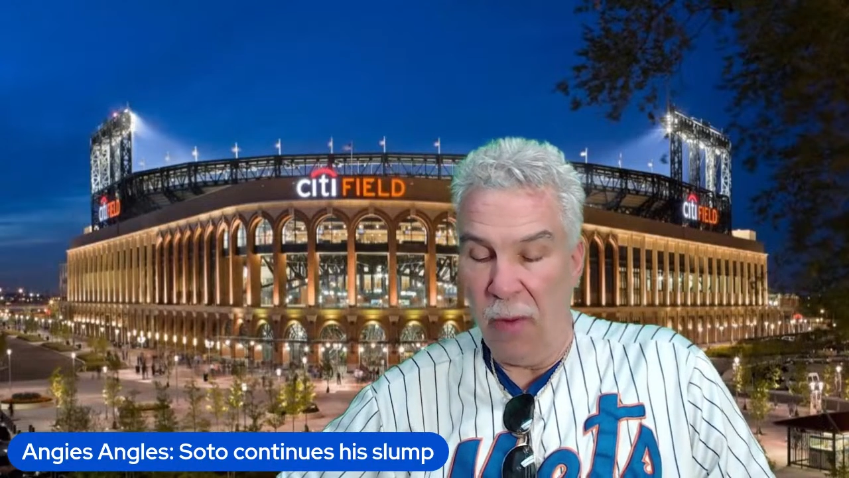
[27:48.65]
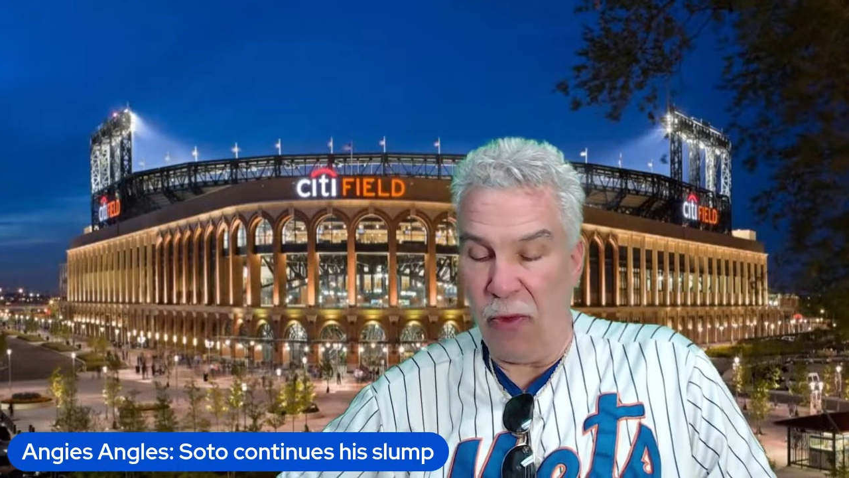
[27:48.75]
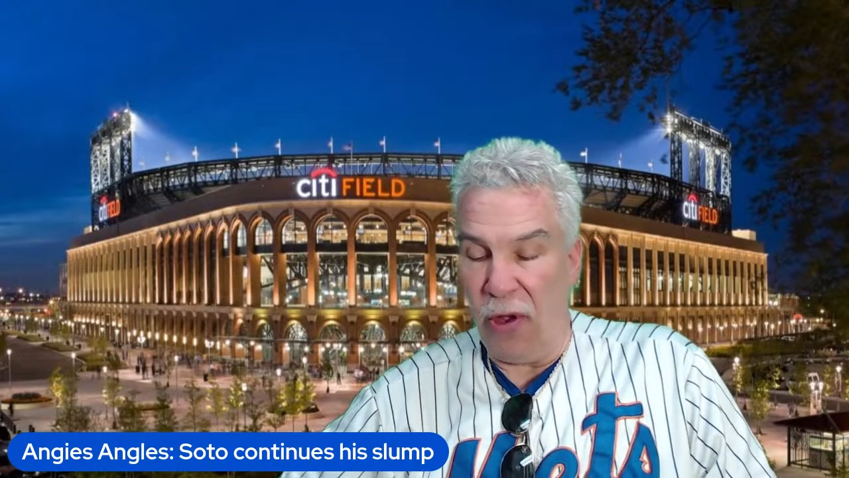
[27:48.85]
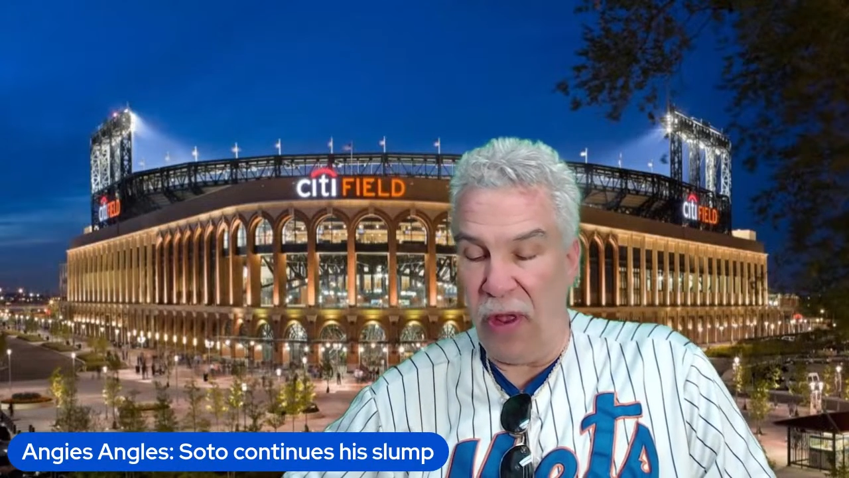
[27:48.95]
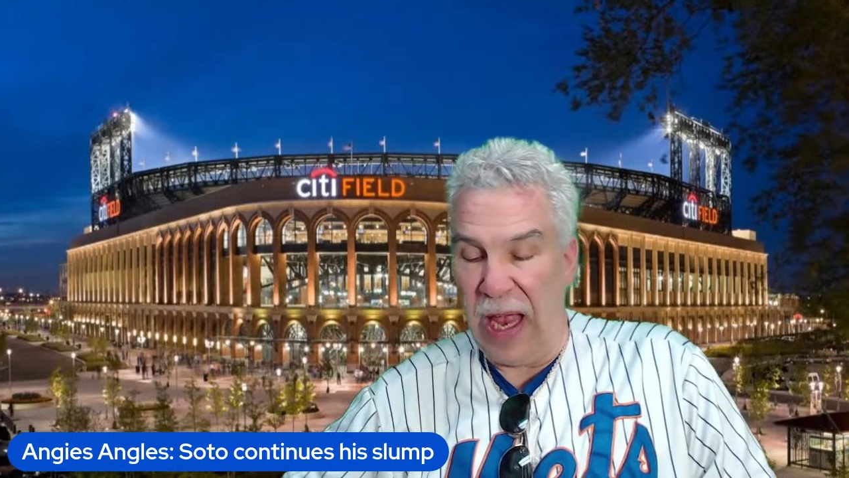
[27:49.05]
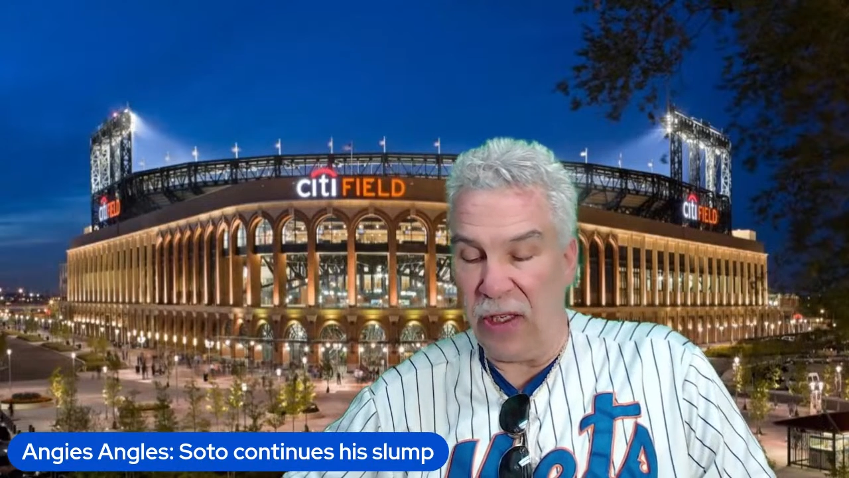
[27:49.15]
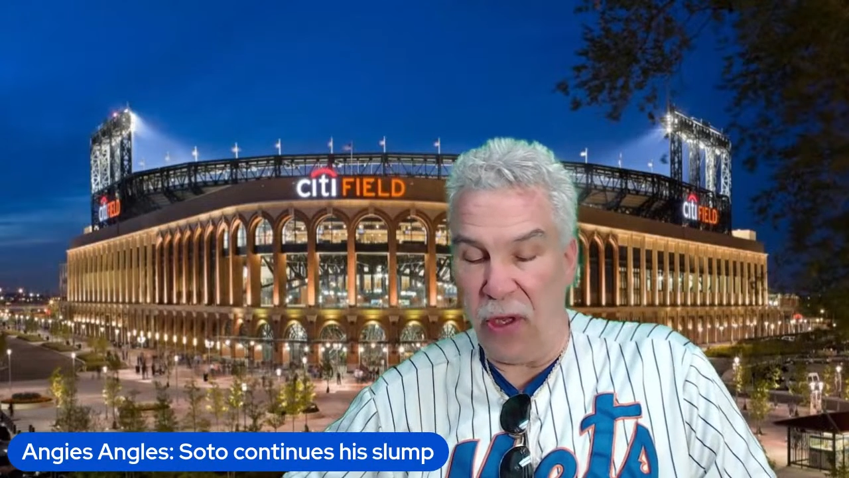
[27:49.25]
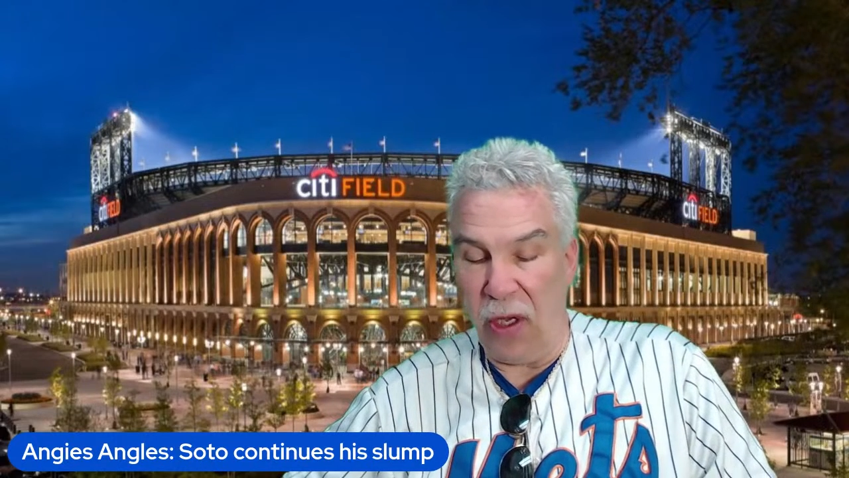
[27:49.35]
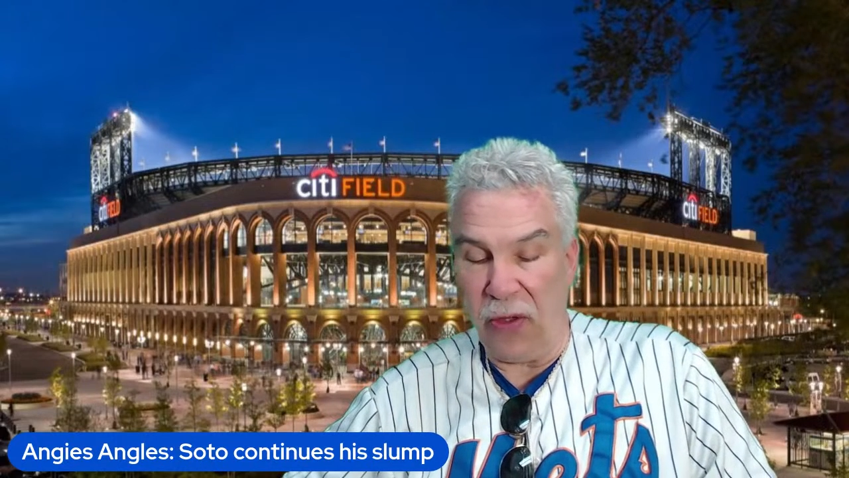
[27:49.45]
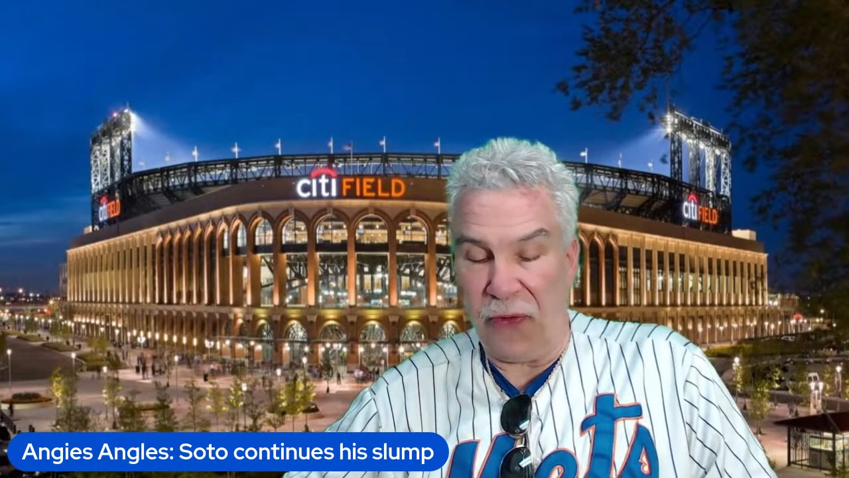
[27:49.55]
Brother
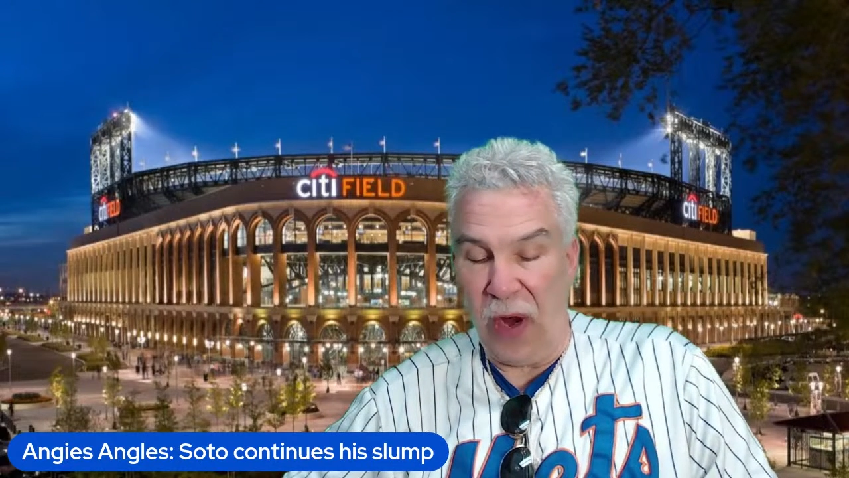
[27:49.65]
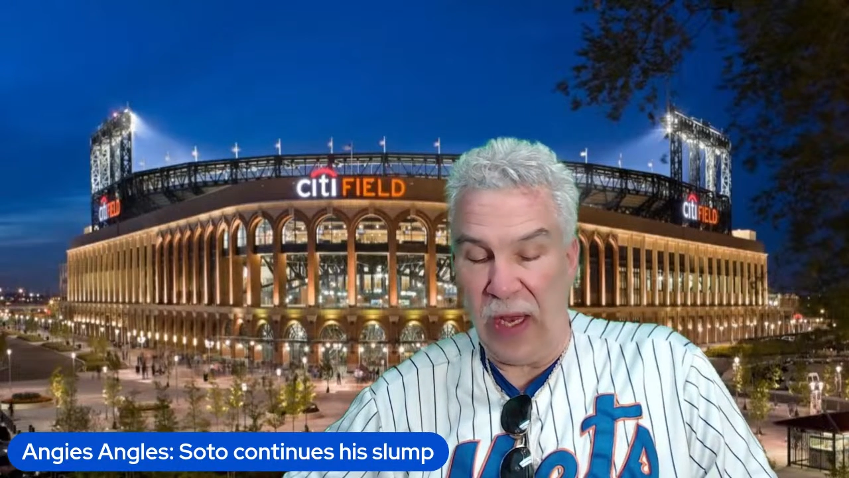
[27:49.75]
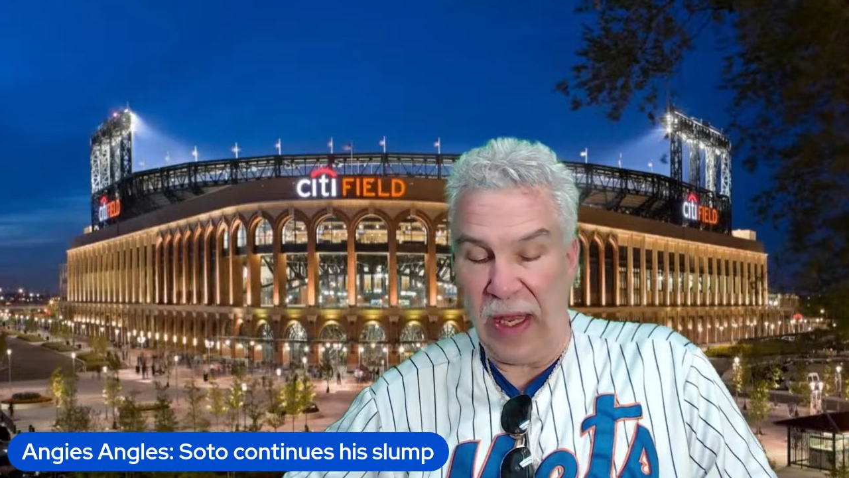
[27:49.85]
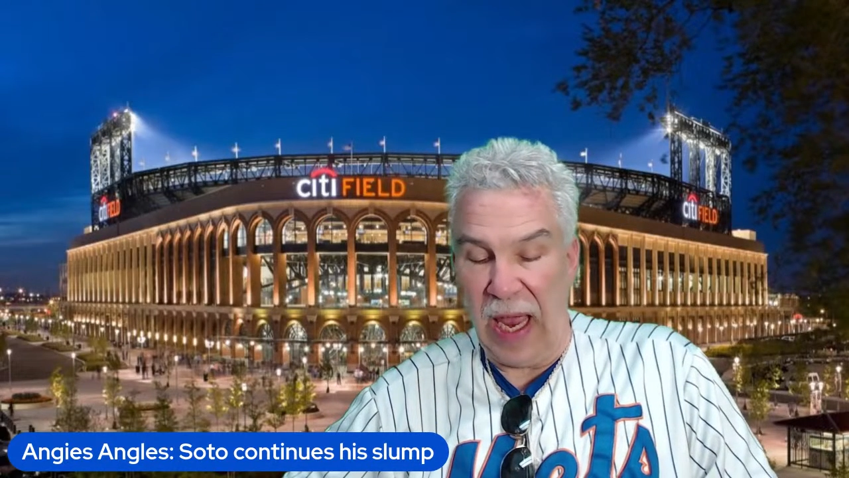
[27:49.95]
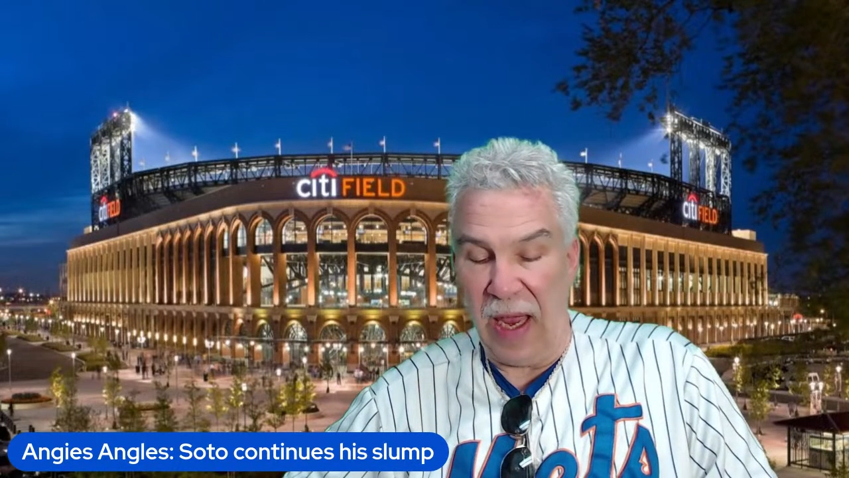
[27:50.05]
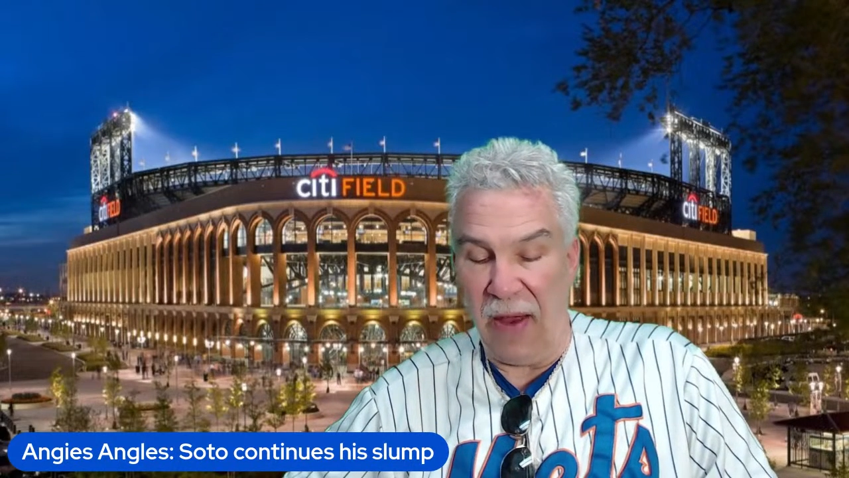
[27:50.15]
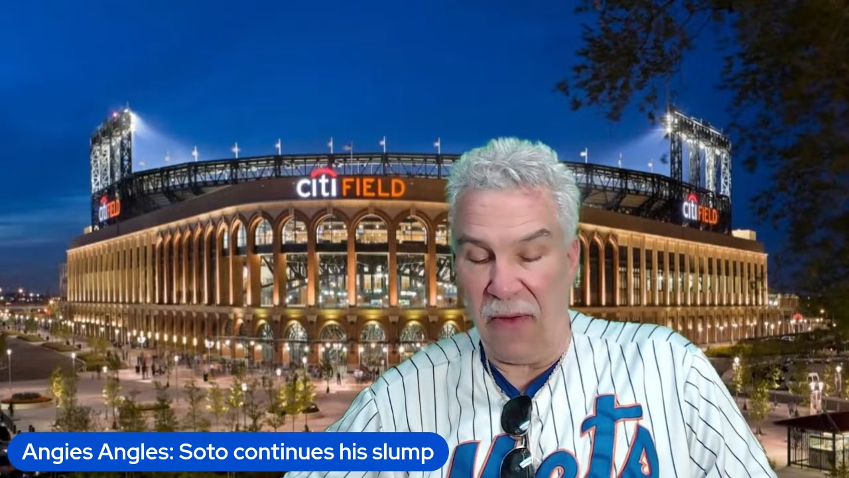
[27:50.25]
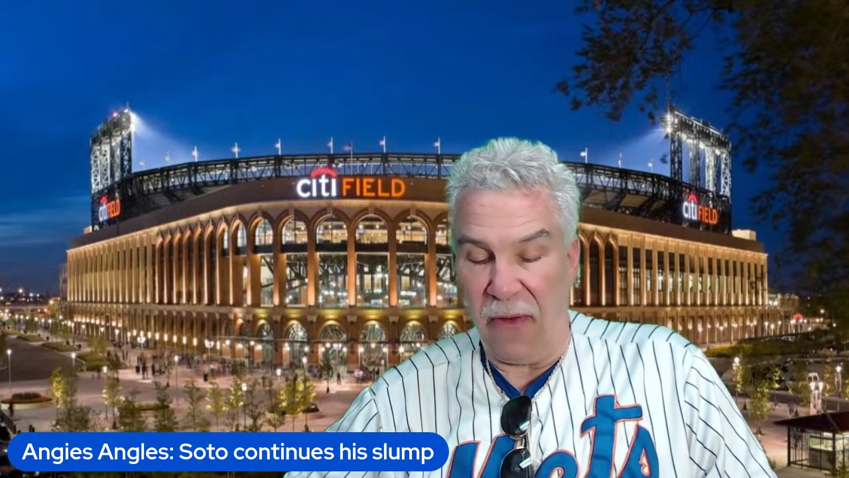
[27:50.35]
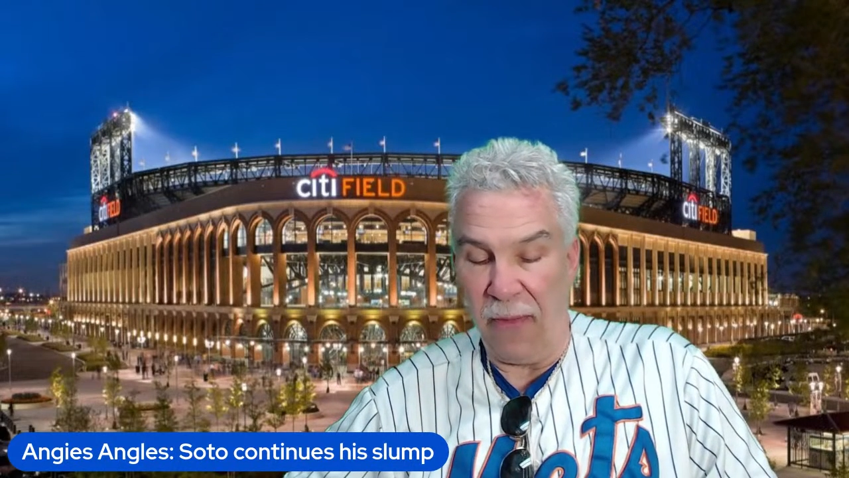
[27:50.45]
Angelo's friend Dave.